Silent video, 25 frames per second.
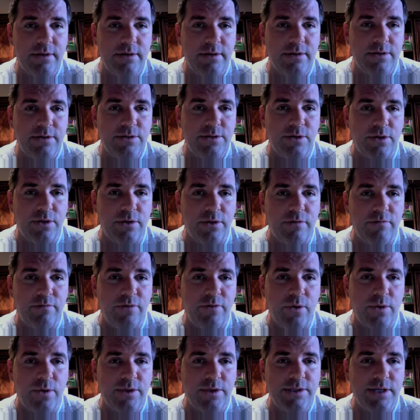So you're
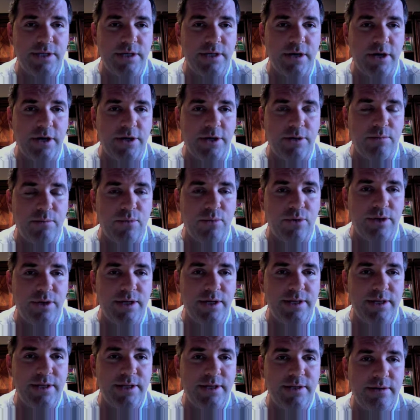focusing on your
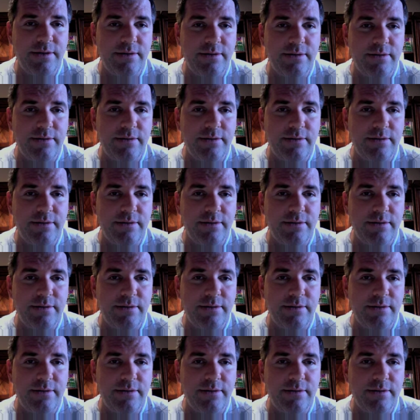breathing.